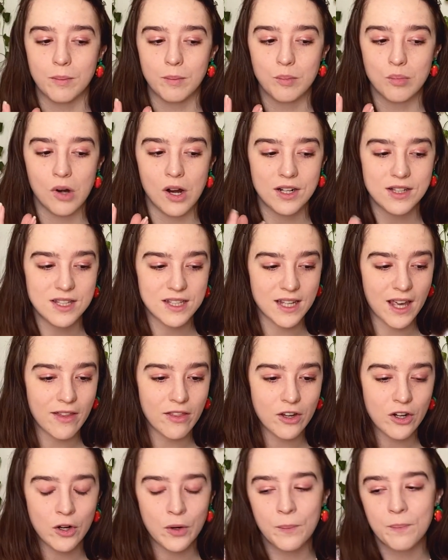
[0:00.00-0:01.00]
brought
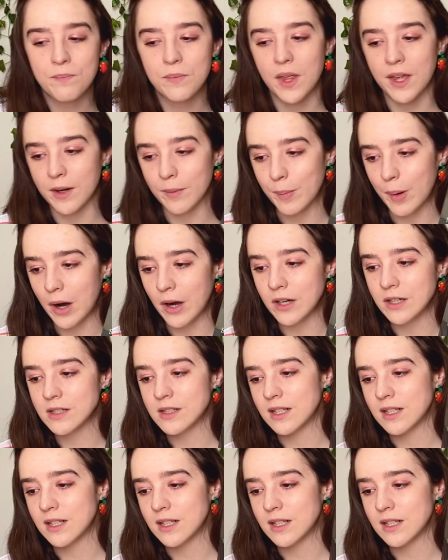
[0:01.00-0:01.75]
together and apart